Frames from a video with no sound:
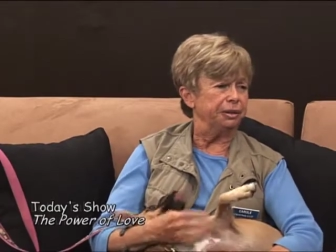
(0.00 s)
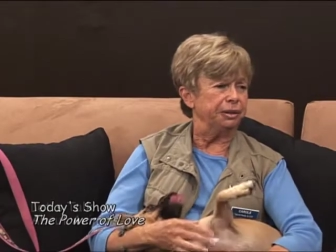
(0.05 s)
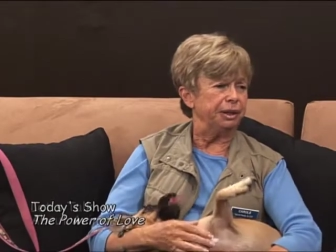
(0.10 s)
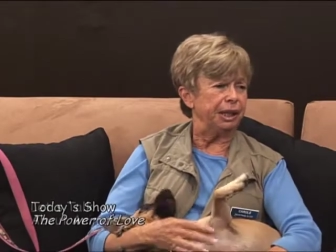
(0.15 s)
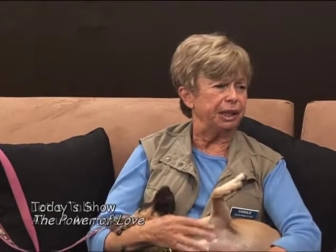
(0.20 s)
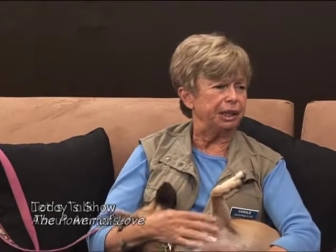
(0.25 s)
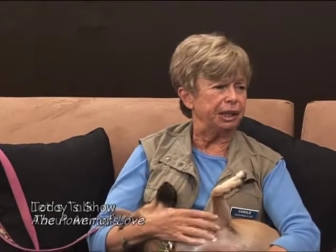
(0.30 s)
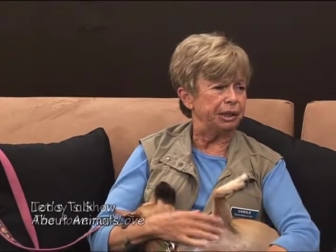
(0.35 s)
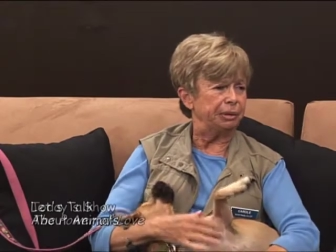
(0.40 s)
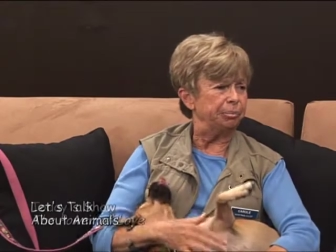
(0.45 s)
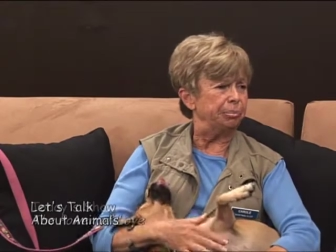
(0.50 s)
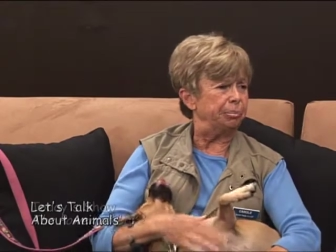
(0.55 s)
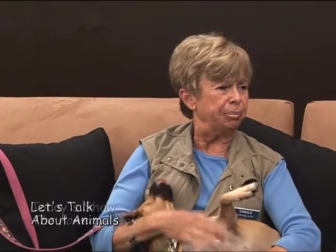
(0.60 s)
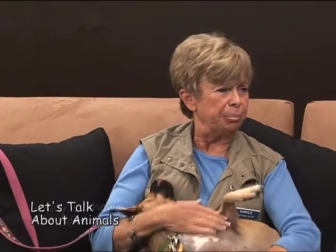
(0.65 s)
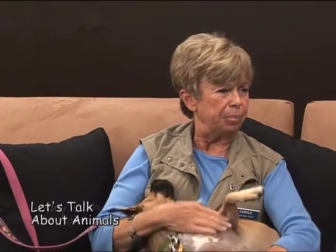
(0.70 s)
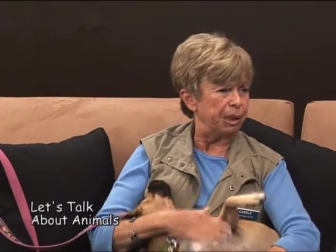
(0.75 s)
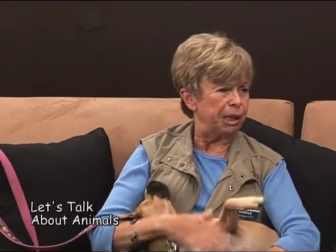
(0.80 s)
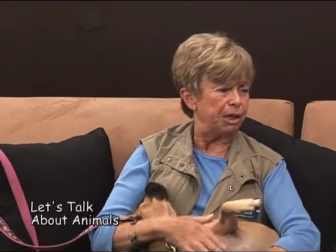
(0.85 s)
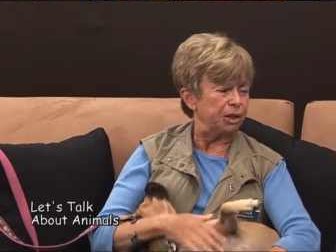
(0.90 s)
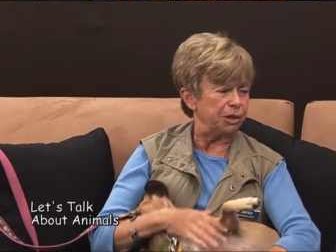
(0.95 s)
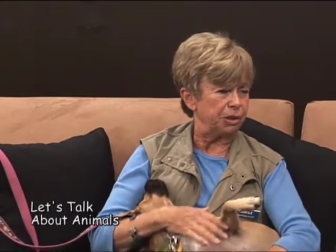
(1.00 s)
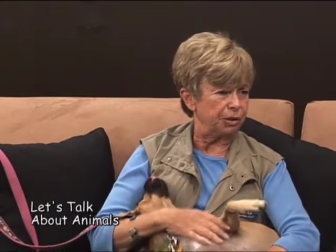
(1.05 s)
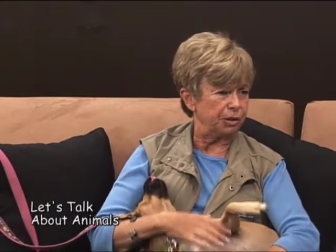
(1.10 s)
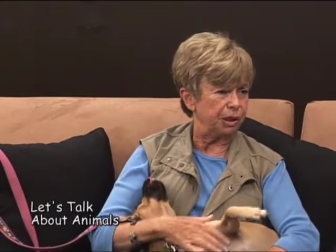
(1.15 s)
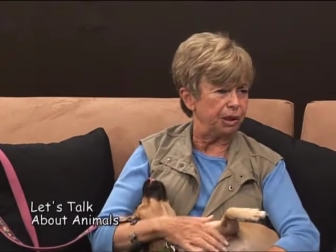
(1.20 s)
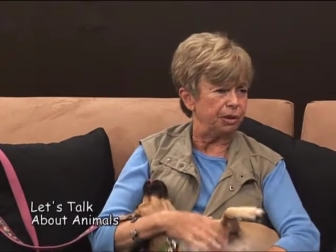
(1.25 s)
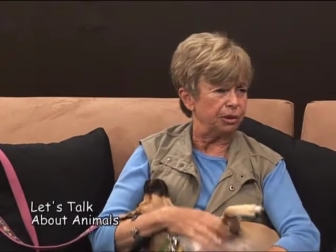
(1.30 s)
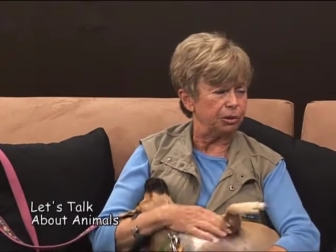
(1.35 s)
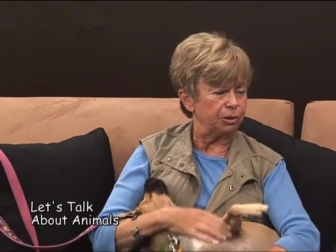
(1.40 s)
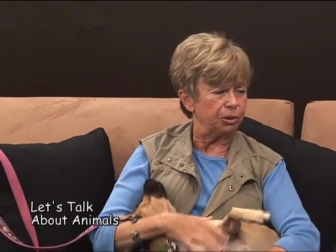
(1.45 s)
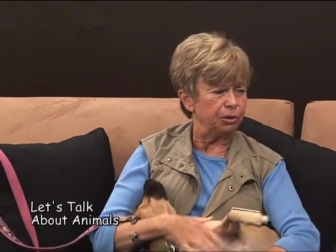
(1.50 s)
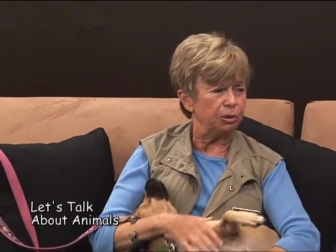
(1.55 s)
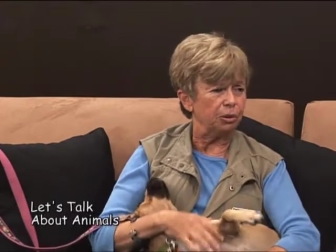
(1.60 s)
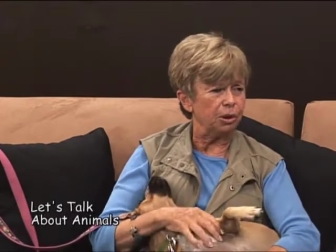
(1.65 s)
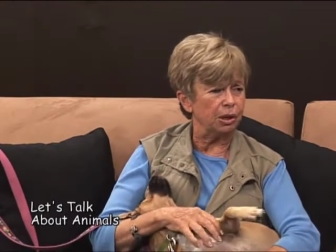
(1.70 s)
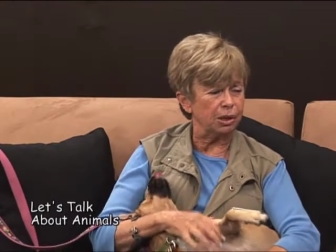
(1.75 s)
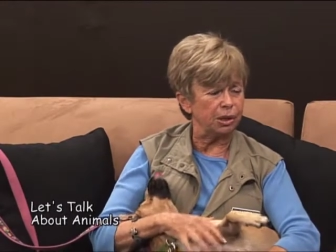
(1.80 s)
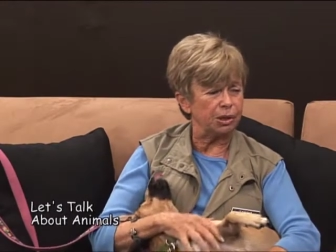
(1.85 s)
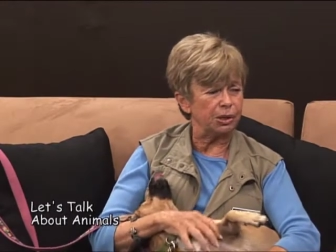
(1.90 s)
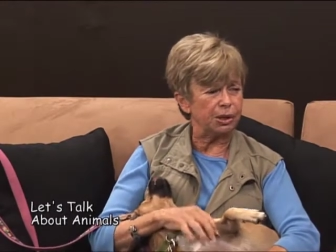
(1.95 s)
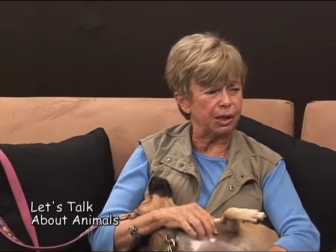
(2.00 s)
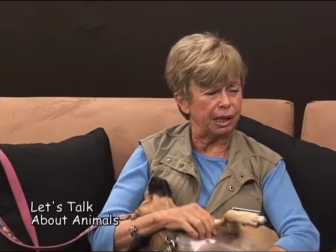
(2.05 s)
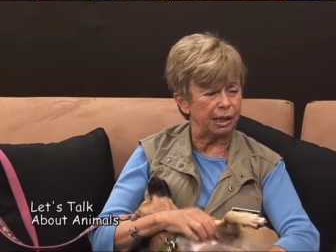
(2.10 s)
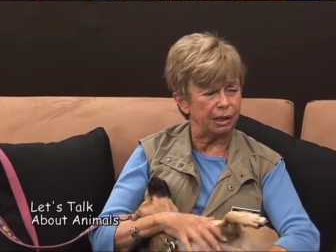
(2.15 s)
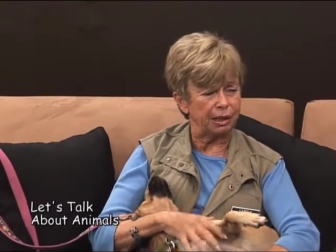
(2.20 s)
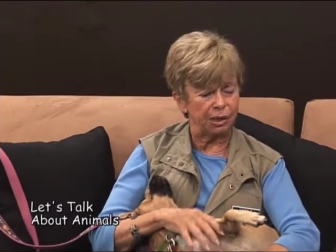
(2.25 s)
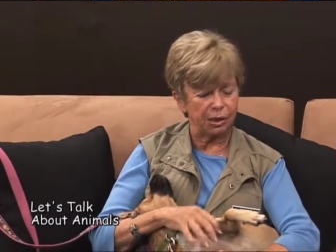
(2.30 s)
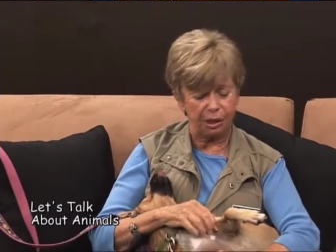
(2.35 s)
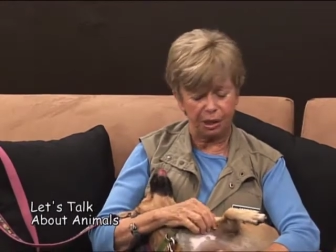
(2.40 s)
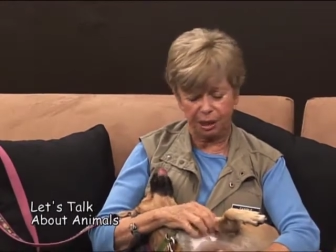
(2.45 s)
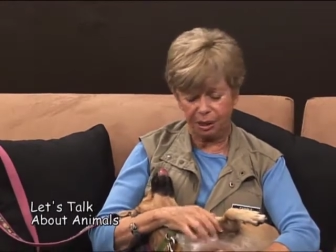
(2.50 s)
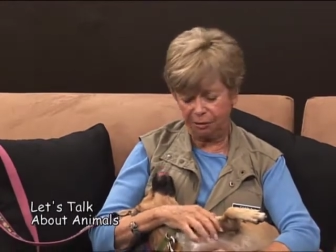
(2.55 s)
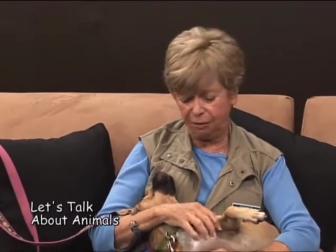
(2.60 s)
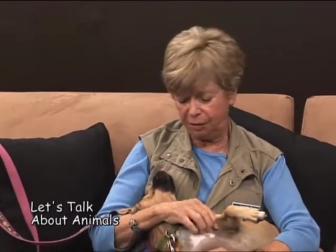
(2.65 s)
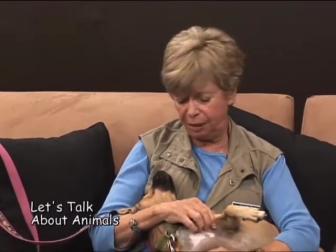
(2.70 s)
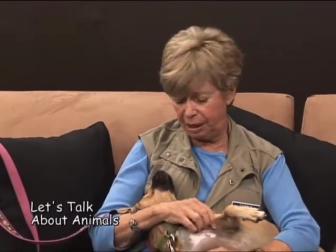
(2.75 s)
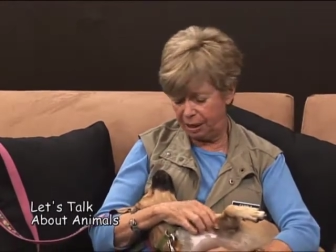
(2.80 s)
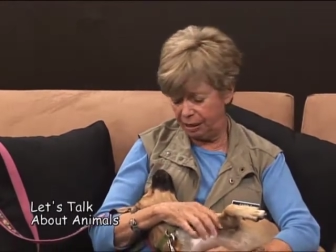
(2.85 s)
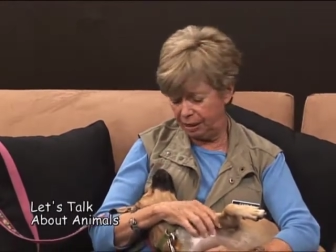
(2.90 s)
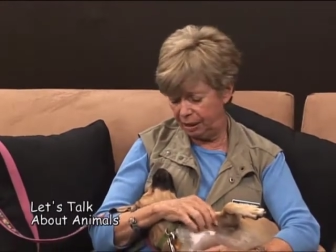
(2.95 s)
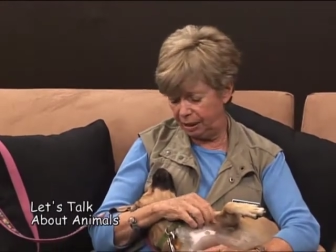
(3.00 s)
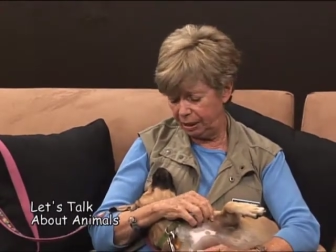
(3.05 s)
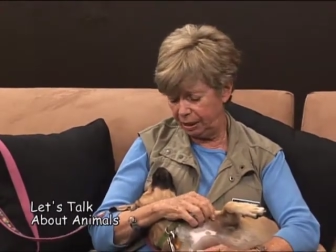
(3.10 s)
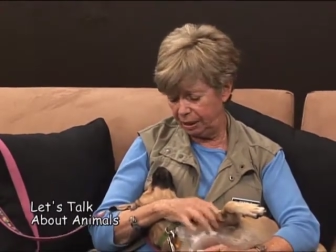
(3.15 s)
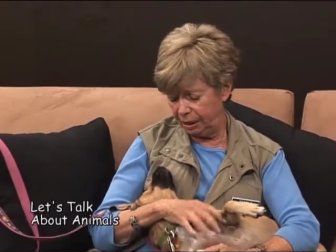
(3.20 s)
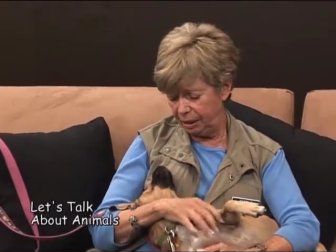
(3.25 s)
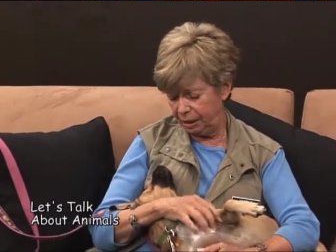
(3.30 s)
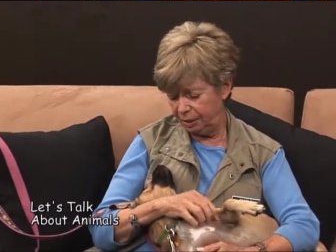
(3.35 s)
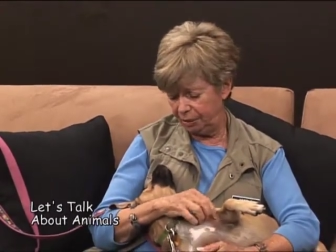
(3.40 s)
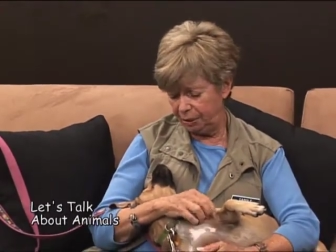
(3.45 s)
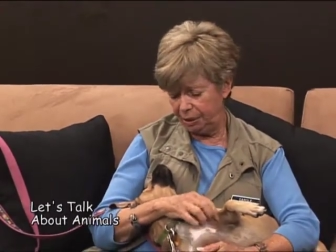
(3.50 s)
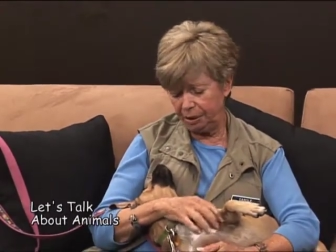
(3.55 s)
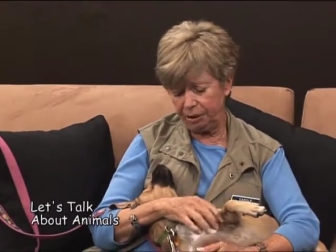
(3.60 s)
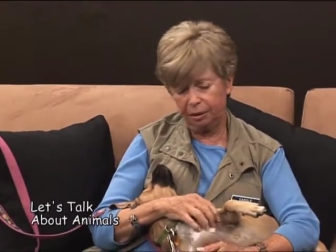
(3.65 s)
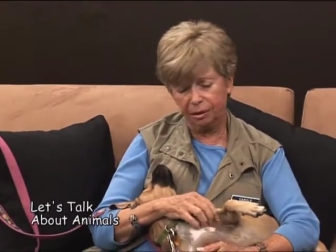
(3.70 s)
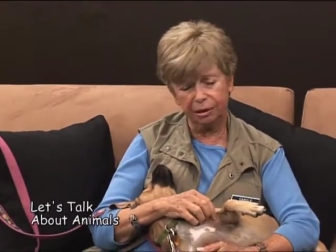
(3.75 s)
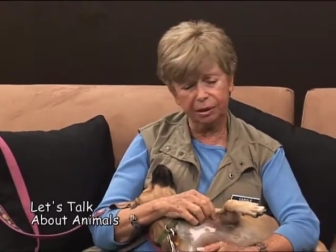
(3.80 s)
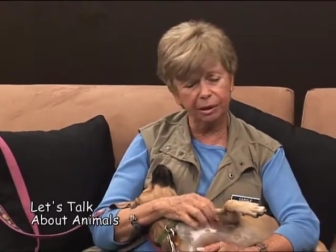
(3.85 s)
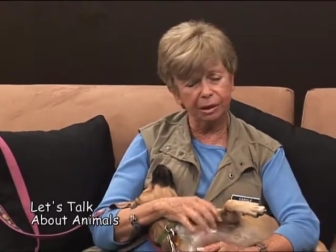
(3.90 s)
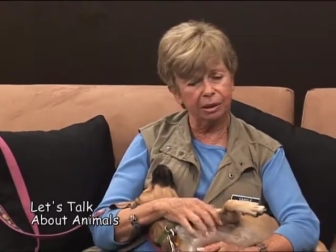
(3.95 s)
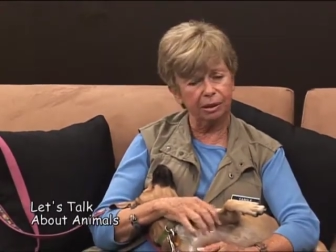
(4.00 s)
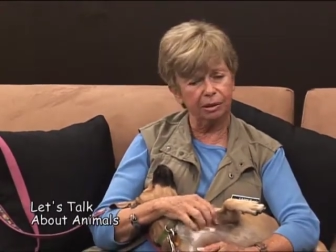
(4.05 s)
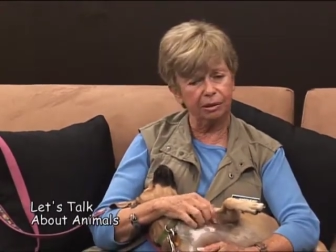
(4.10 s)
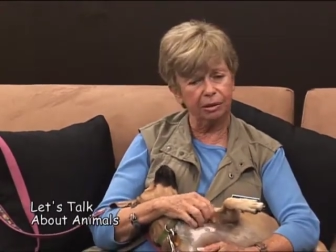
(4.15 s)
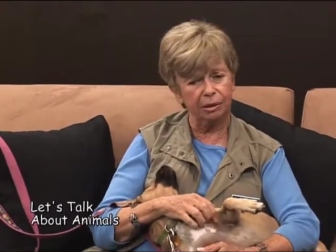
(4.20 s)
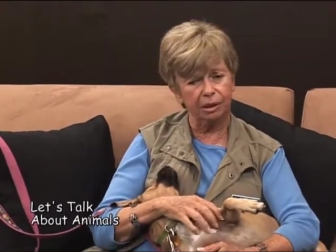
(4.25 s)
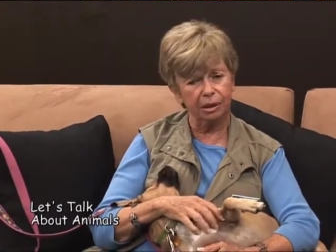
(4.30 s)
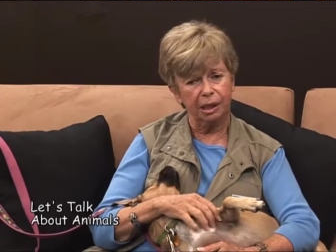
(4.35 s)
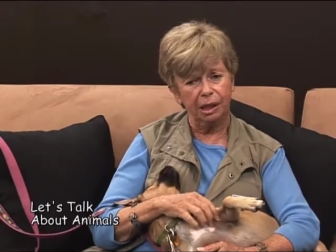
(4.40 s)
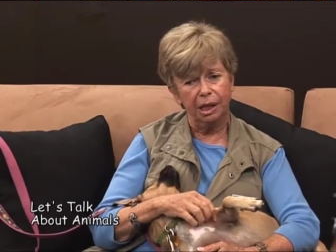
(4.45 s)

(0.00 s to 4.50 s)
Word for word: they can pass to the other dogs, and to see if they need anything. Look at this dog.